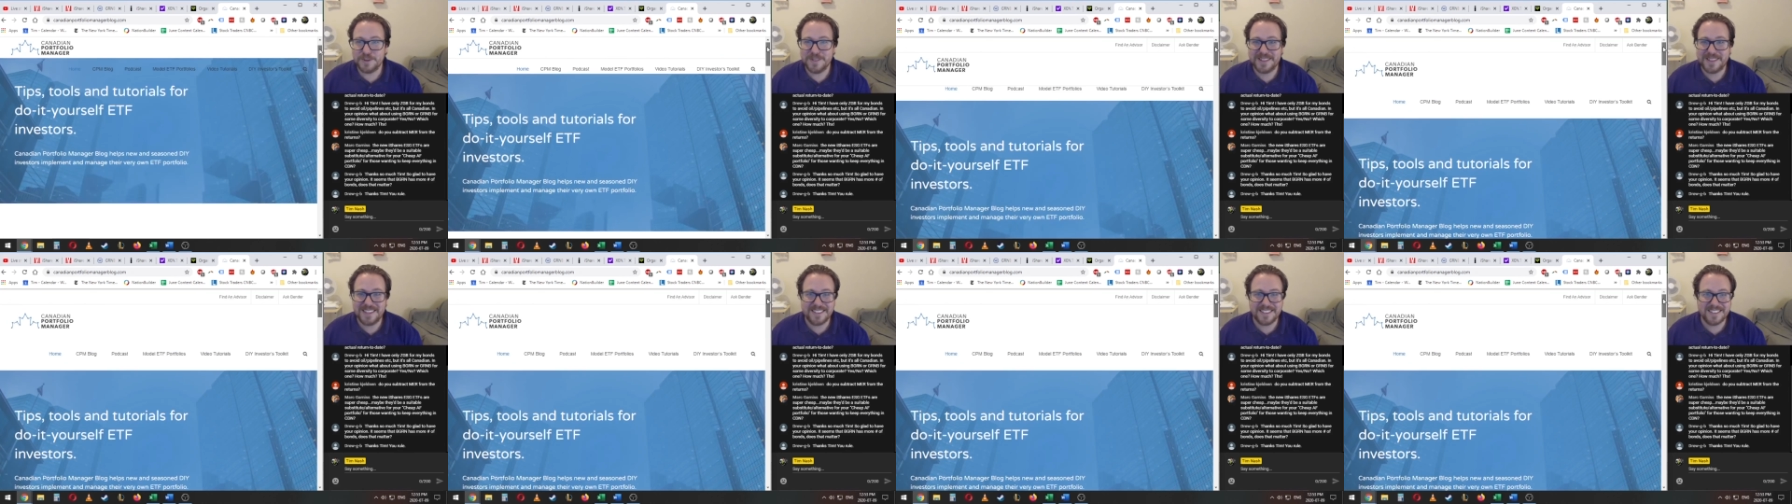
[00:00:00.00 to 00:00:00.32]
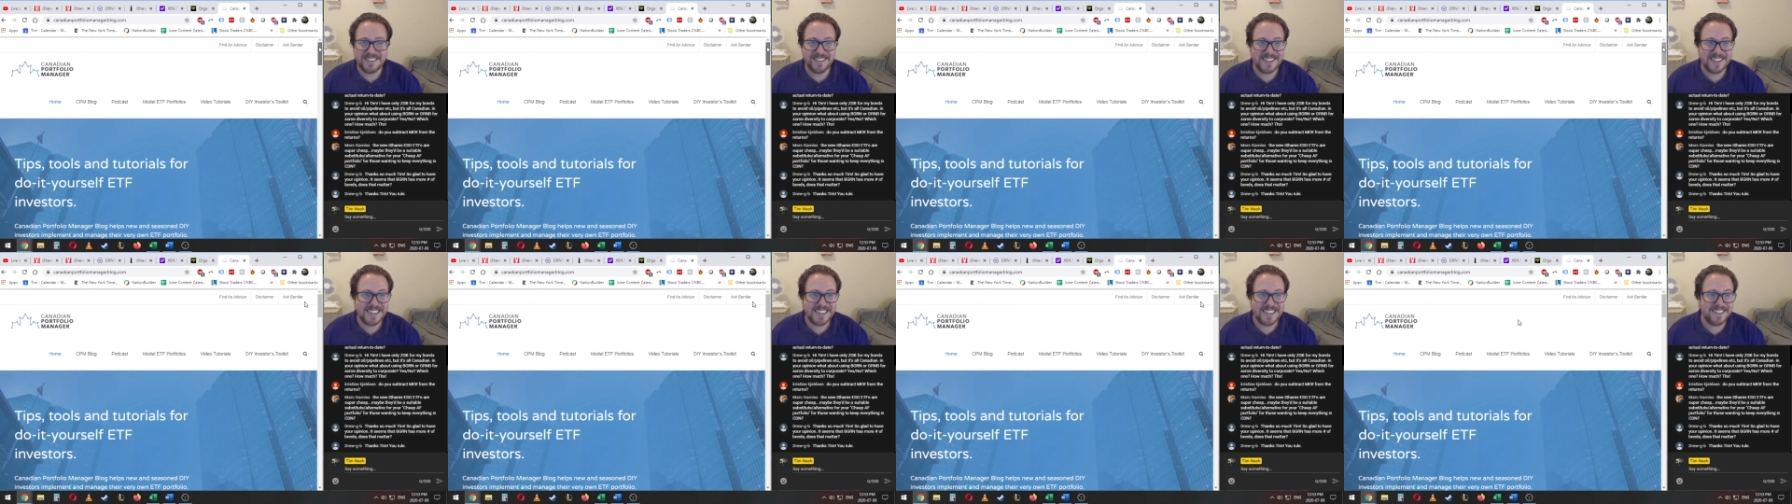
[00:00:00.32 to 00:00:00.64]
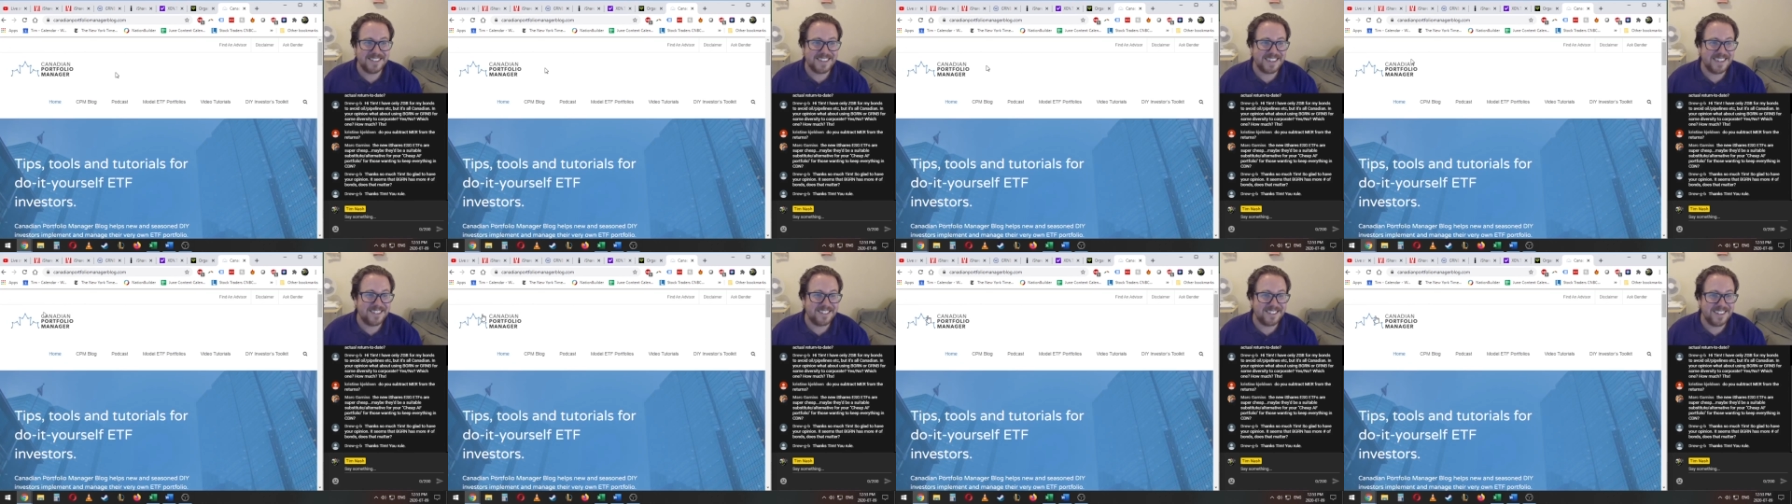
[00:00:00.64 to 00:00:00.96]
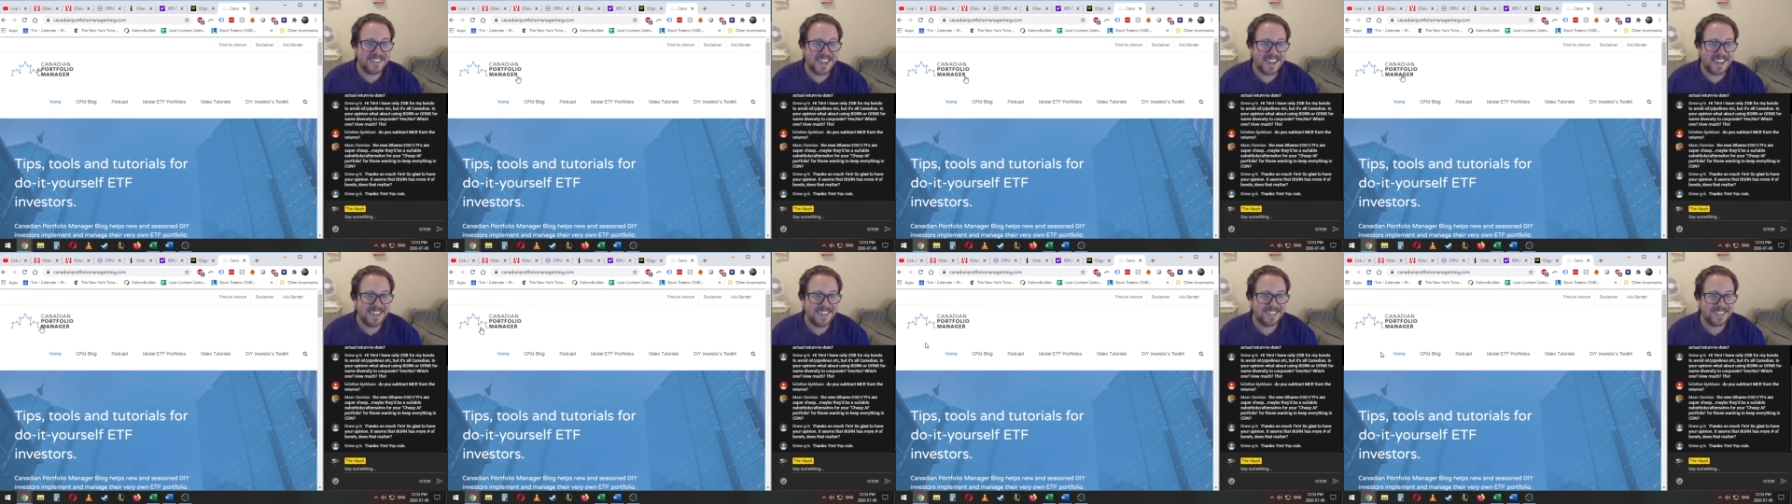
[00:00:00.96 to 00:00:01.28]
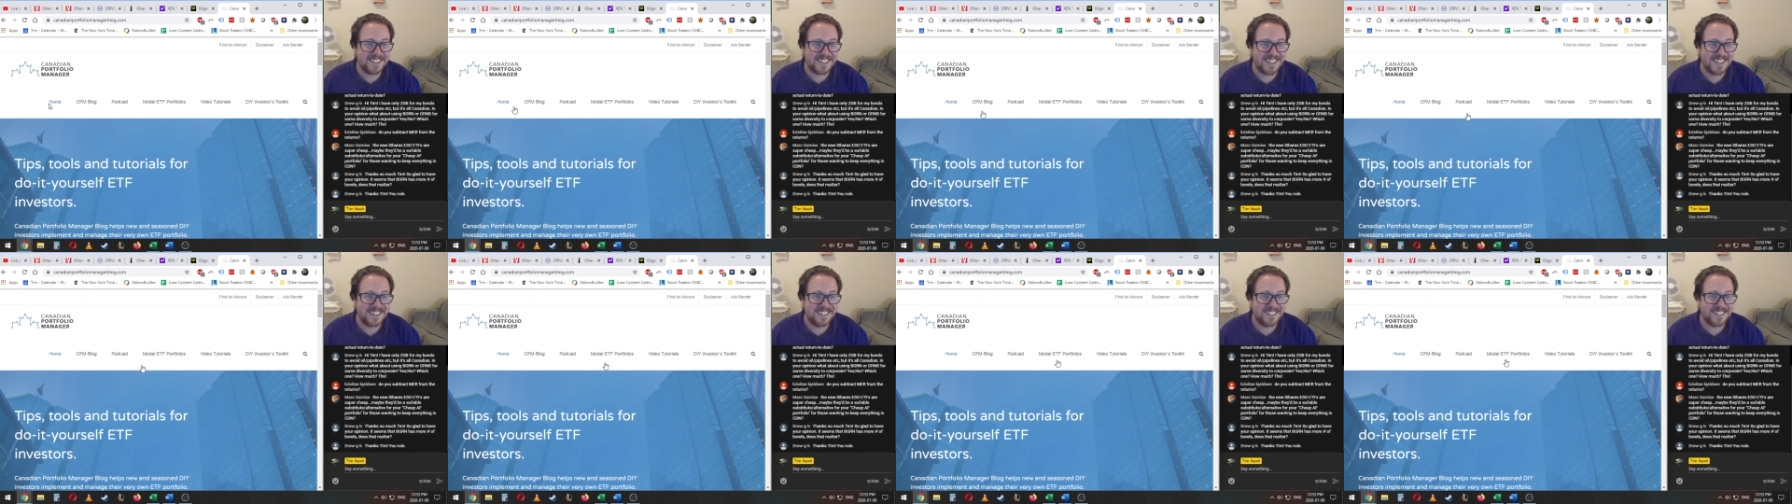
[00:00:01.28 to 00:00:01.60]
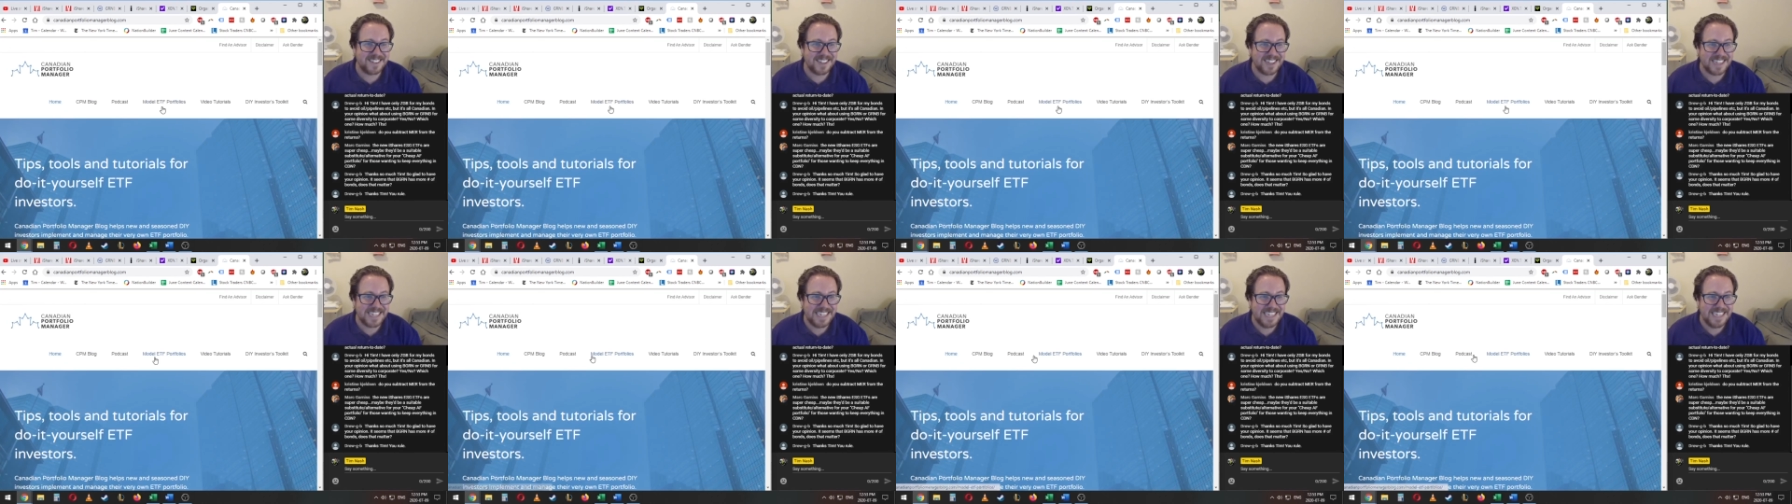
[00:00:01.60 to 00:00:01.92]
this is his. It's nice and it's
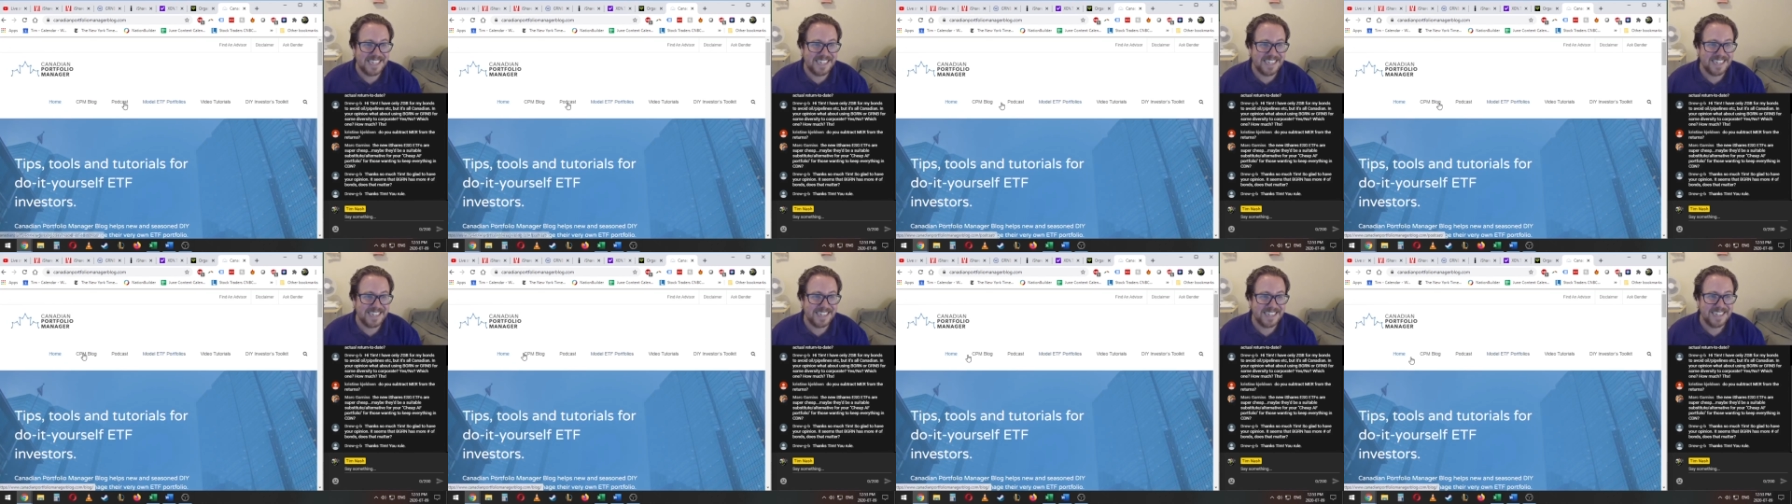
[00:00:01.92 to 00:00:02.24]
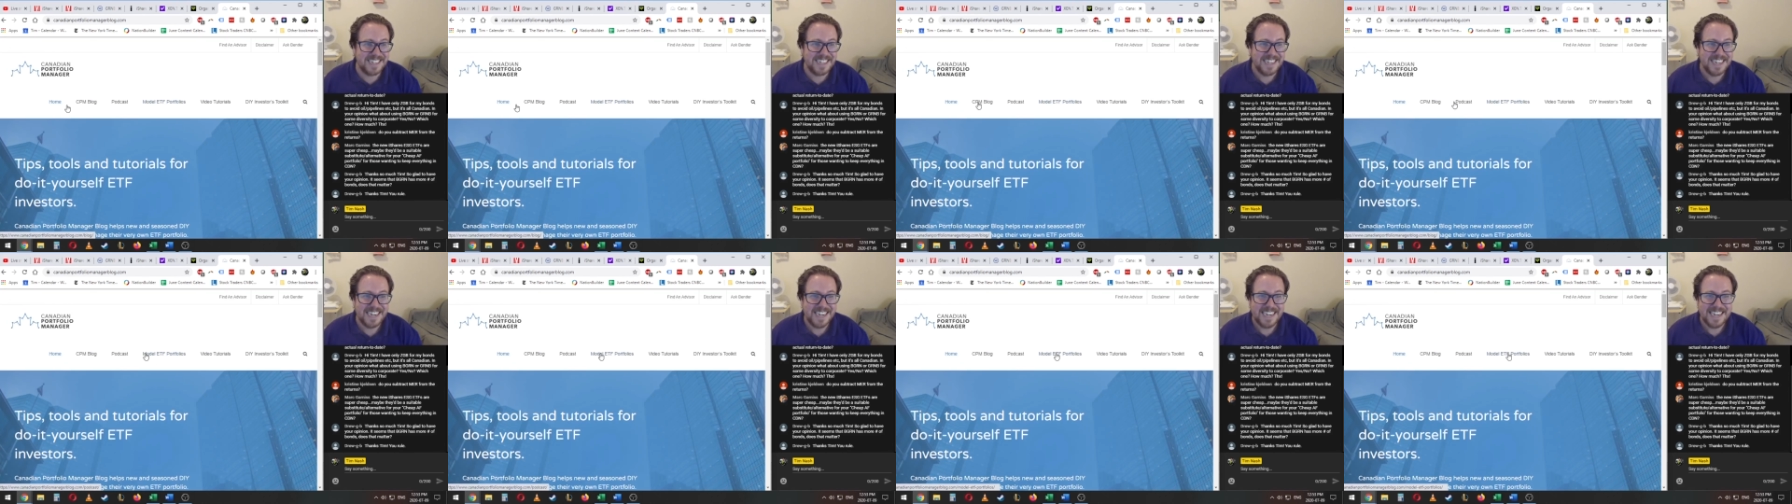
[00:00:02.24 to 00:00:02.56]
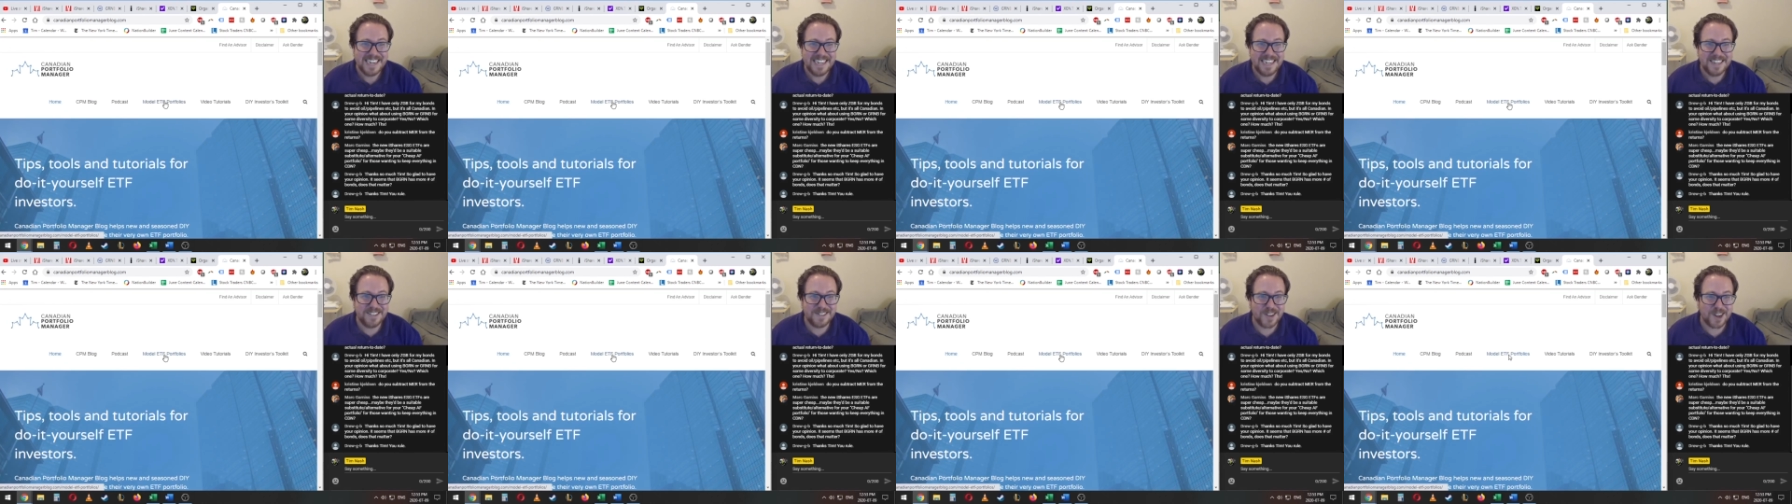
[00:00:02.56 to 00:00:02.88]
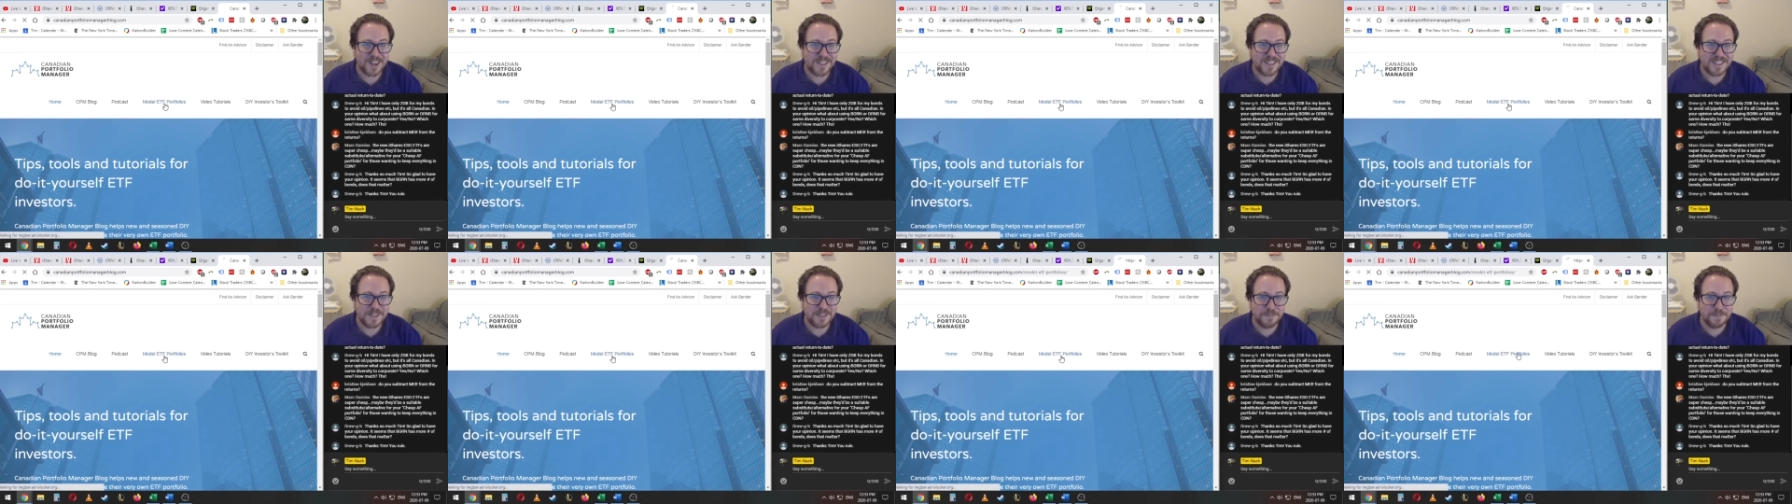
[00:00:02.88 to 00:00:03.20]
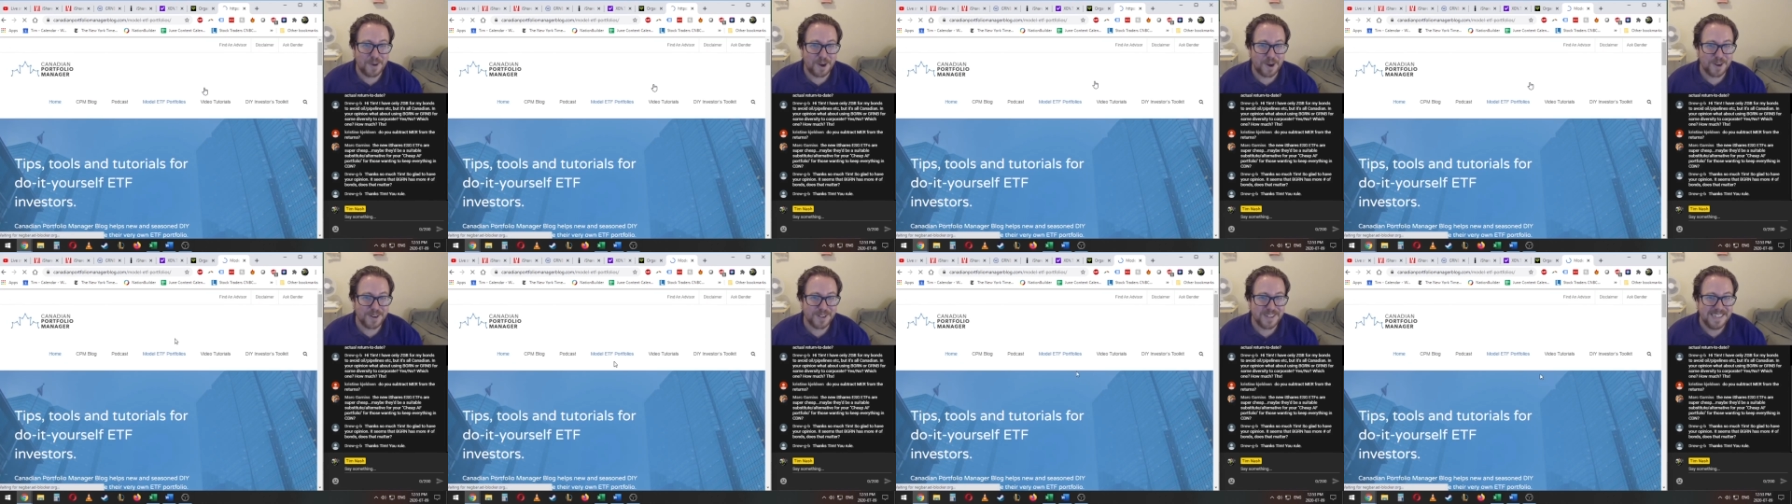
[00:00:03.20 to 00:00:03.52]
clean. He's got these model